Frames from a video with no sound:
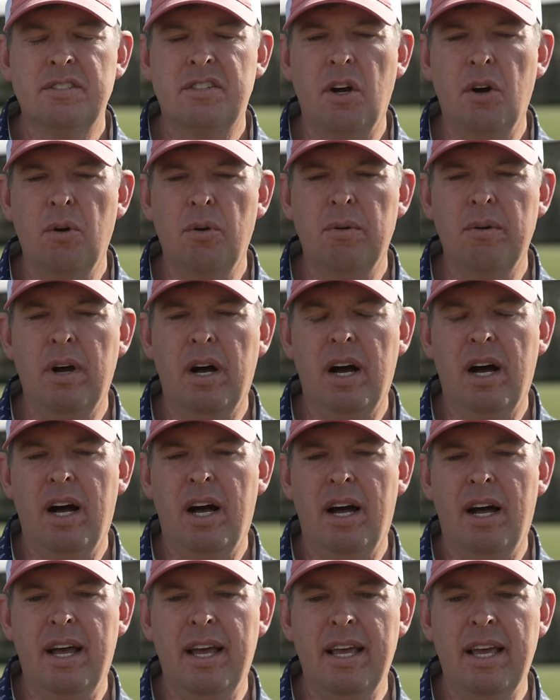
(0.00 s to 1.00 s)
So
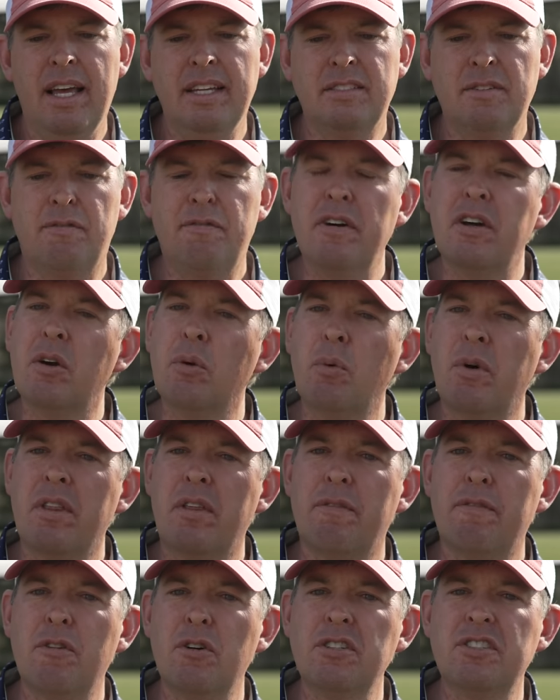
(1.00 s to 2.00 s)
uh, as a fitter, one of
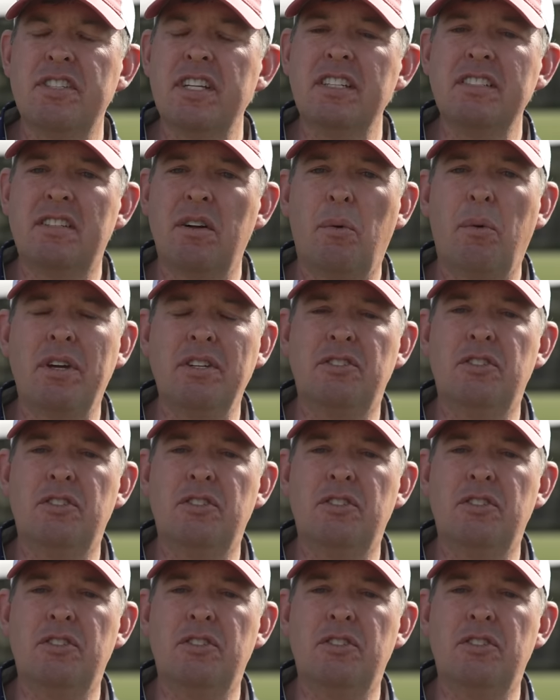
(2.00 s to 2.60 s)
the first things that we